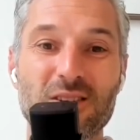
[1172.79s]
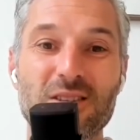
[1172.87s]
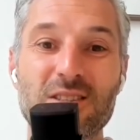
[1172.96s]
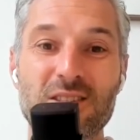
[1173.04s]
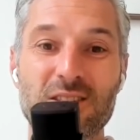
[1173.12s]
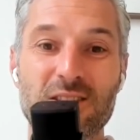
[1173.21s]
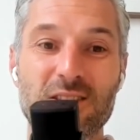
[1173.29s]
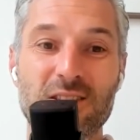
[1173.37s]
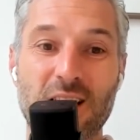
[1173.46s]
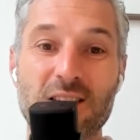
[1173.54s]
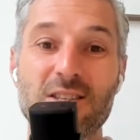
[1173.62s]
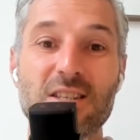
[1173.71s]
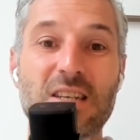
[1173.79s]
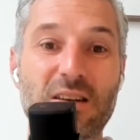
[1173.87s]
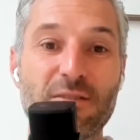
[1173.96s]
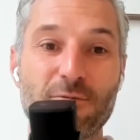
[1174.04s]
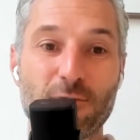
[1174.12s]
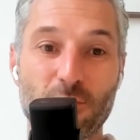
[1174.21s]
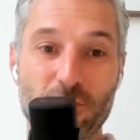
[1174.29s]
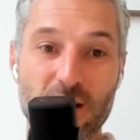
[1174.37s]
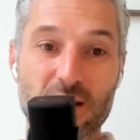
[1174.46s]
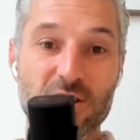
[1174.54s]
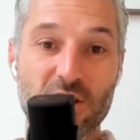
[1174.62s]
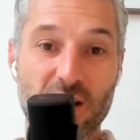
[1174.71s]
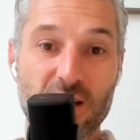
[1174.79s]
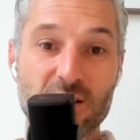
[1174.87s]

sensitive for that change,